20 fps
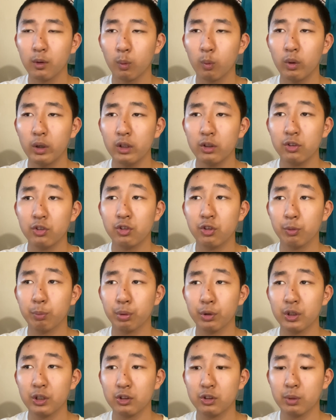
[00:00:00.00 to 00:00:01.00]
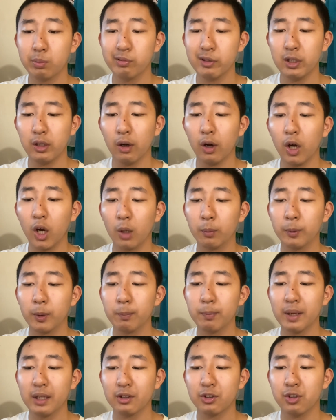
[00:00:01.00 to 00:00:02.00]
which predictably harbor
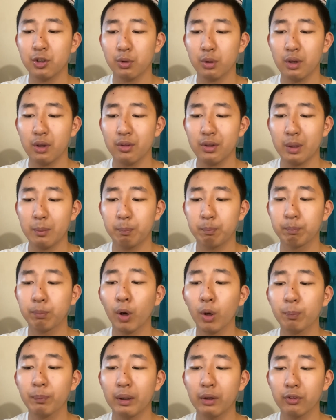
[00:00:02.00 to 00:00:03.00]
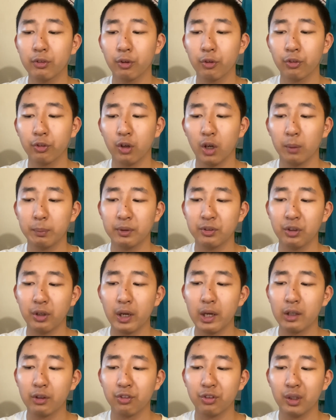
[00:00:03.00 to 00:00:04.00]
bacteria that burp out those carbon
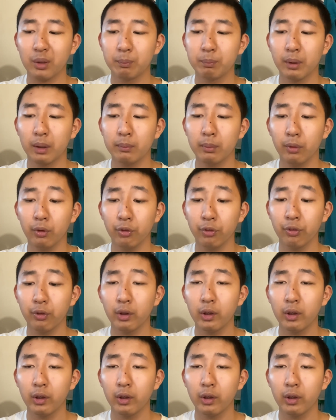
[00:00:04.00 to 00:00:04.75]
dioxide bubbles,